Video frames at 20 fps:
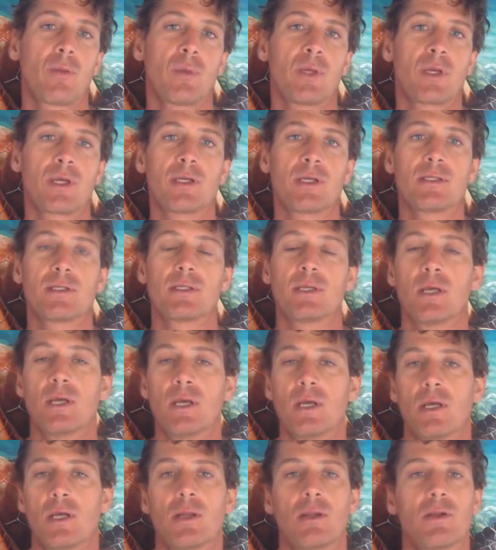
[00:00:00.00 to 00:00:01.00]
Because
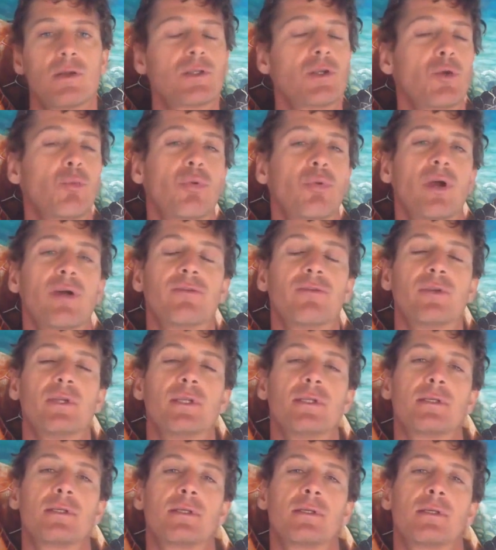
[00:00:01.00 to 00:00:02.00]
there's no
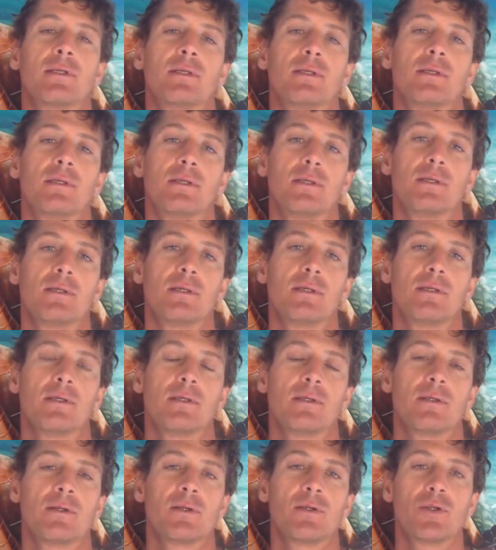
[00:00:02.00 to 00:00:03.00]
preference.
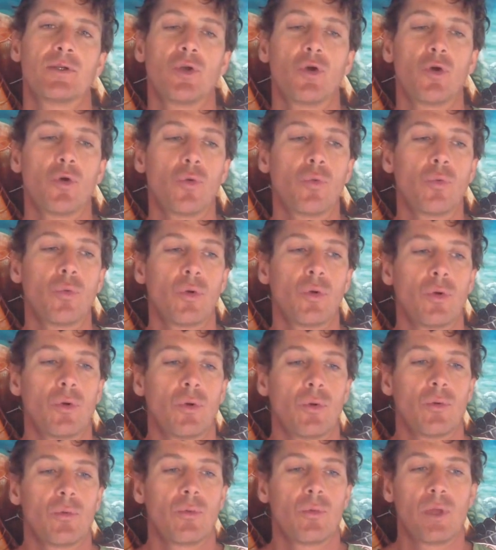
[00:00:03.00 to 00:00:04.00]
There's no
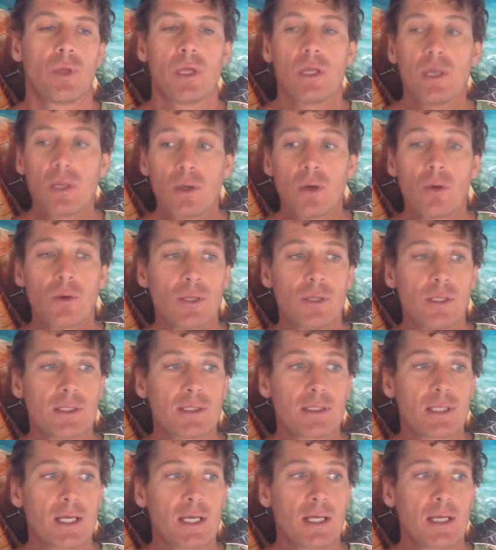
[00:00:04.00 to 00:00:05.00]
ego
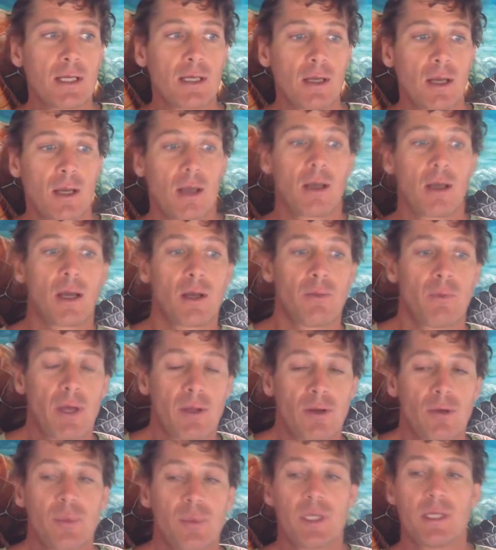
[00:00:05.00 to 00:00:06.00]
that's saying, I'd
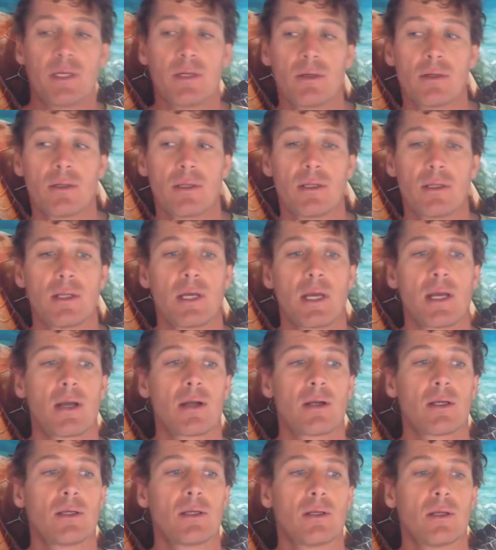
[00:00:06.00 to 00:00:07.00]
rather be here than
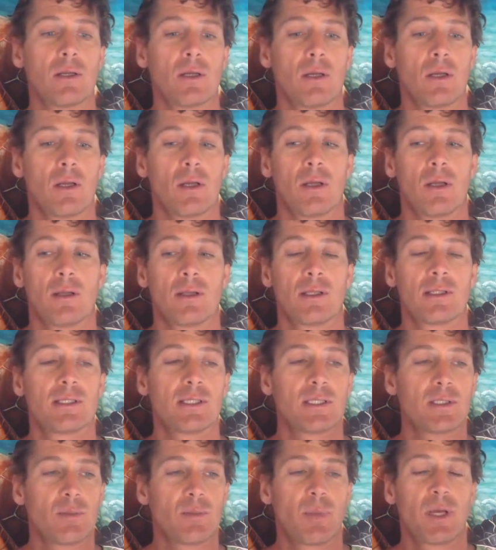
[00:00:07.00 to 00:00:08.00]
there, and this
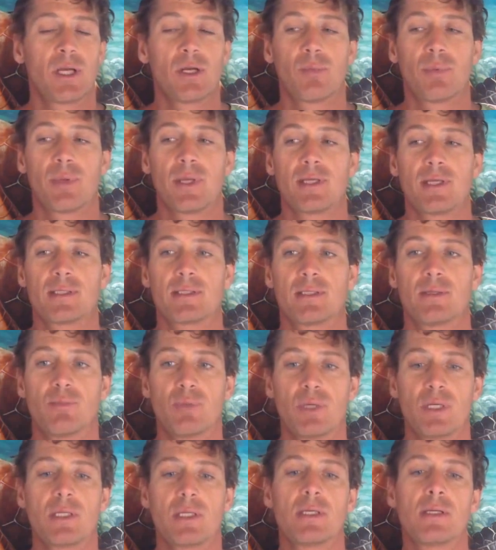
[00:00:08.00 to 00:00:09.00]
is a better place to
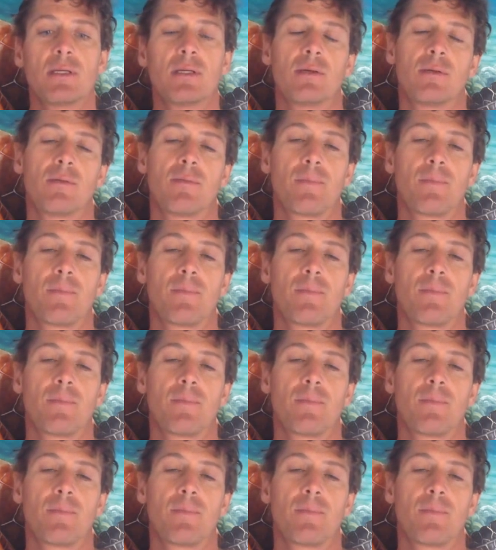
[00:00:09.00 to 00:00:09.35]
be.